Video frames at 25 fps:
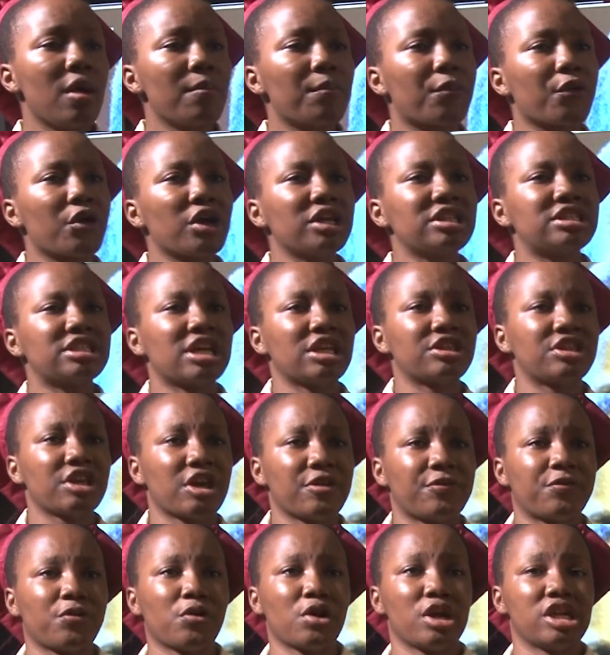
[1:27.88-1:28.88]
Parents are
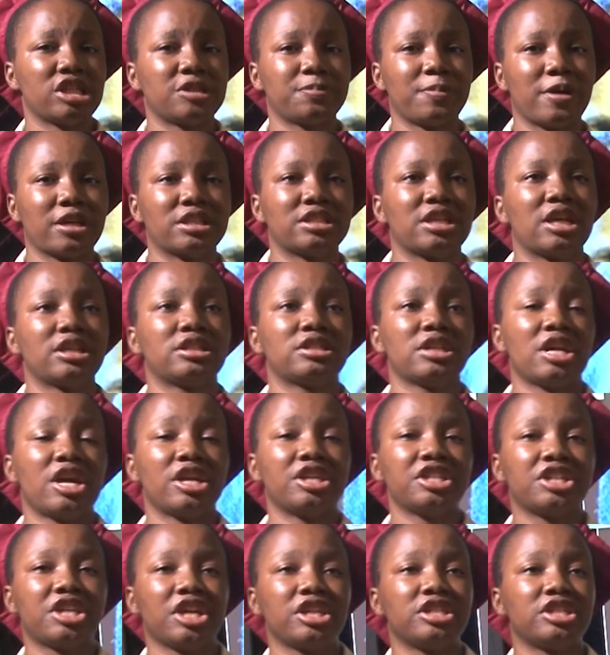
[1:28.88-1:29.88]
therefore expected to
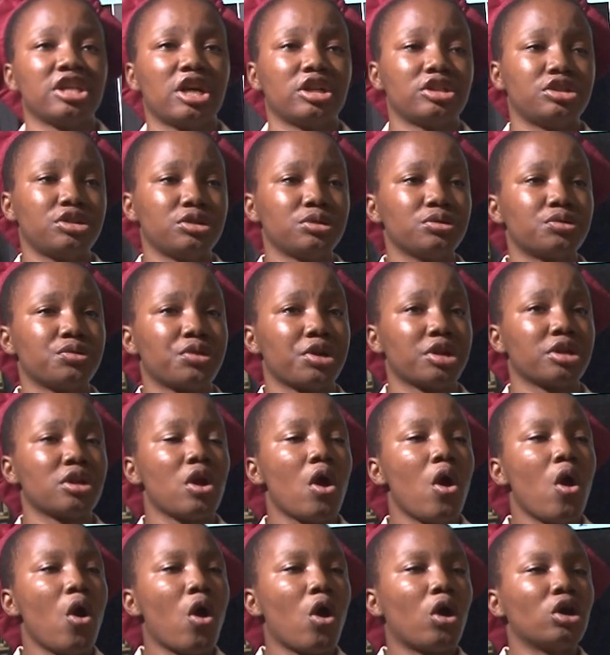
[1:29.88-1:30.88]
educate their children
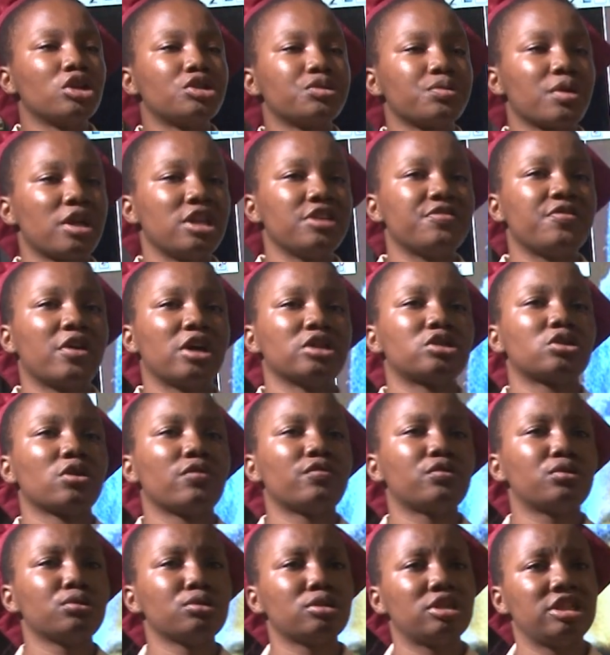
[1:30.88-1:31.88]
on the relevance
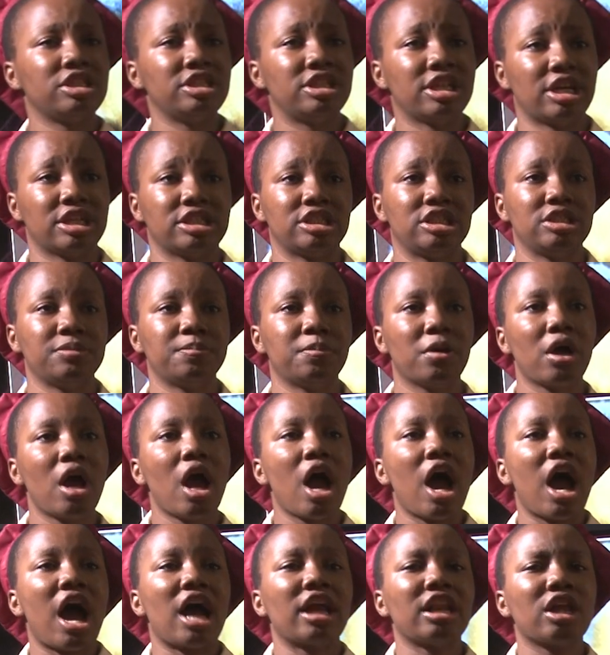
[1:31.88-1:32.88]
of good leadership
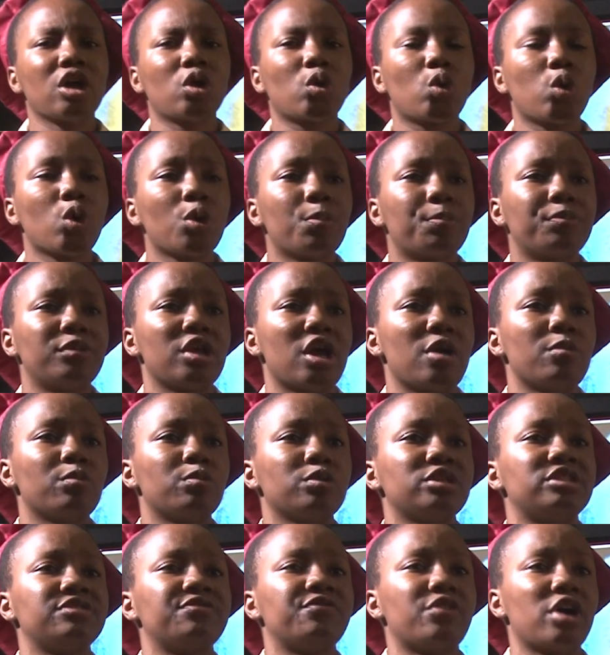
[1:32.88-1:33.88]
and equip them
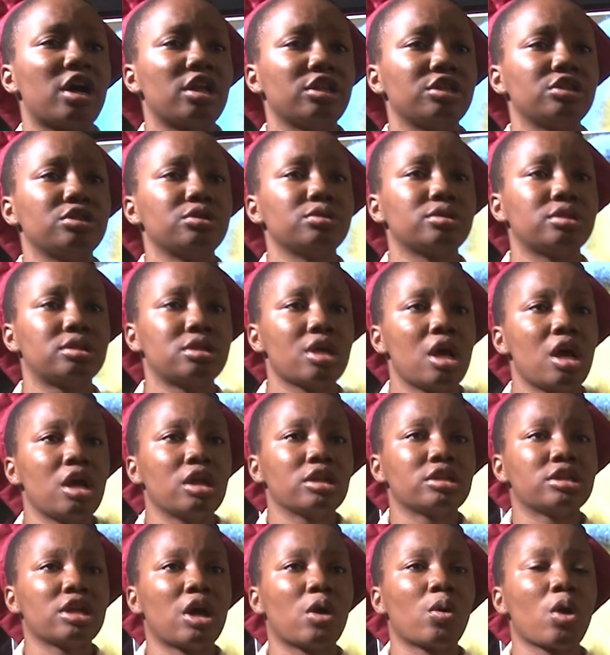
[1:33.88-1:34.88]
with values
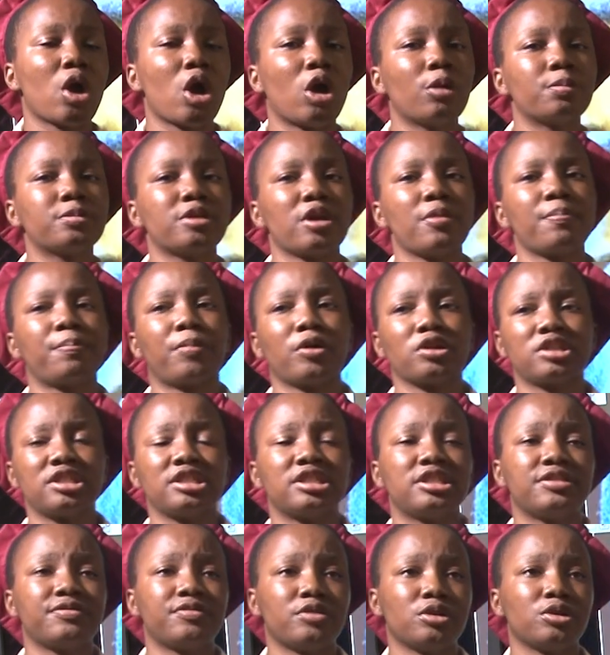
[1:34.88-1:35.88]
that will help them
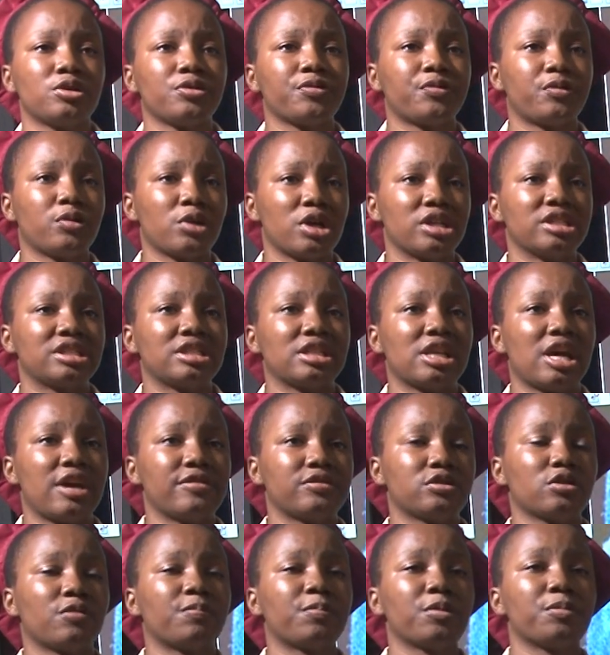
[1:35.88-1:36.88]
positively influence the
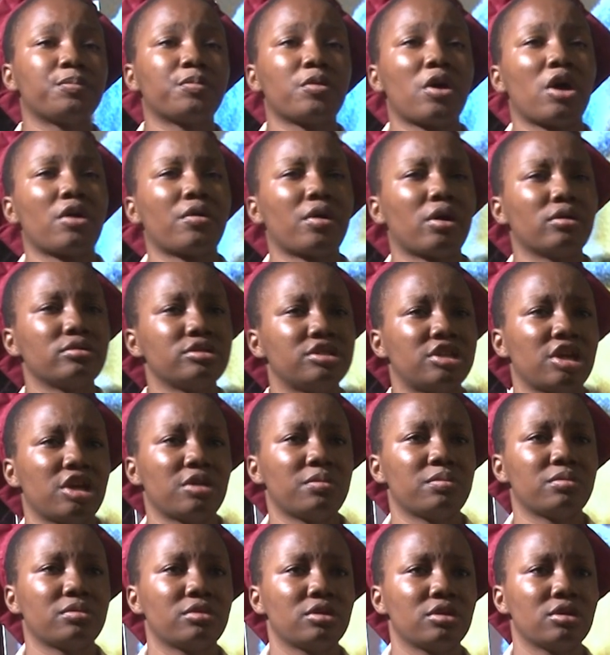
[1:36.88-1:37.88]
lives of people around them.